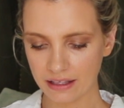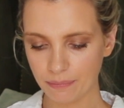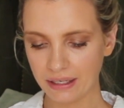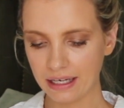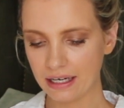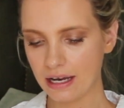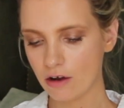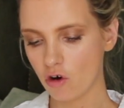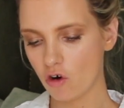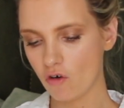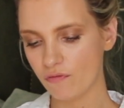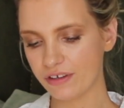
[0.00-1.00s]
it at the beginning
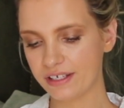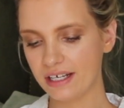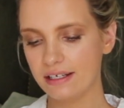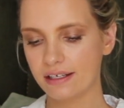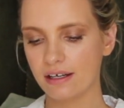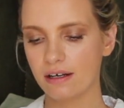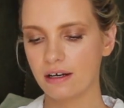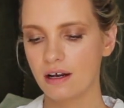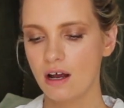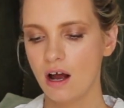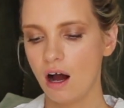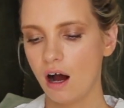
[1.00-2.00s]
of the season,
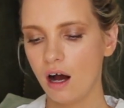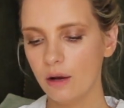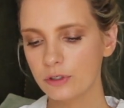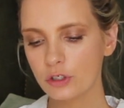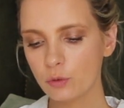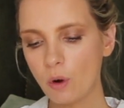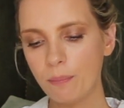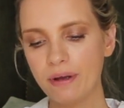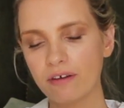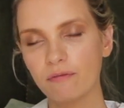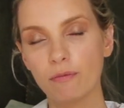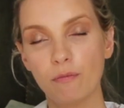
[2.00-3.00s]
I was
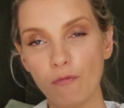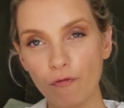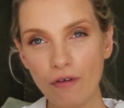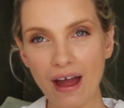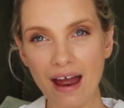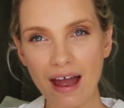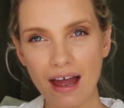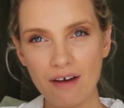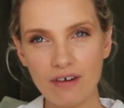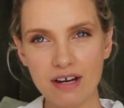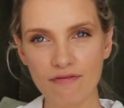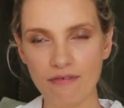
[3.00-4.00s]
swapping from
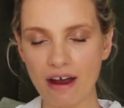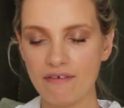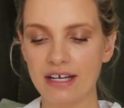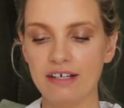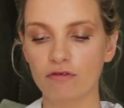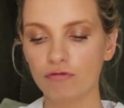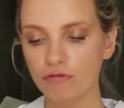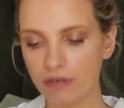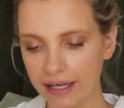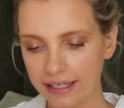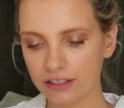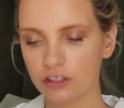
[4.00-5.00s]
very, very
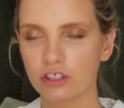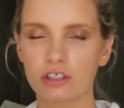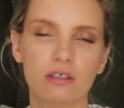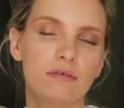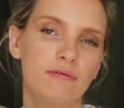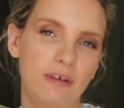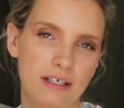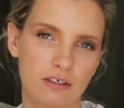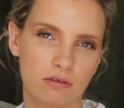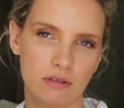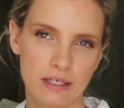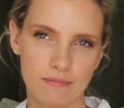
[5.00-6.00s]
rich
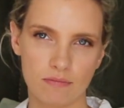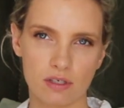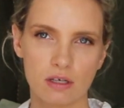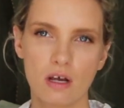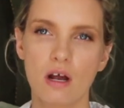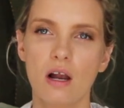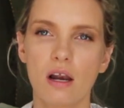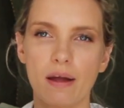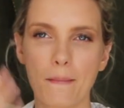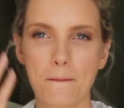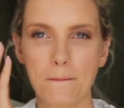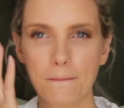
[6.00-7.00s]
face creams,
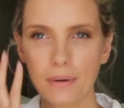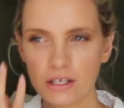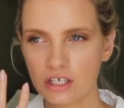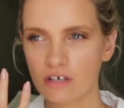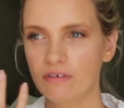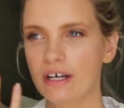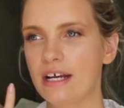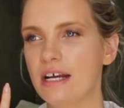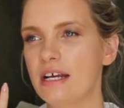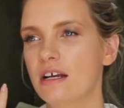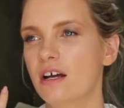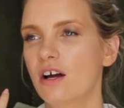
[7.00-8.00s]
like
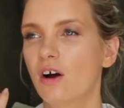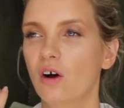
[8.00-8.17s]
buttery,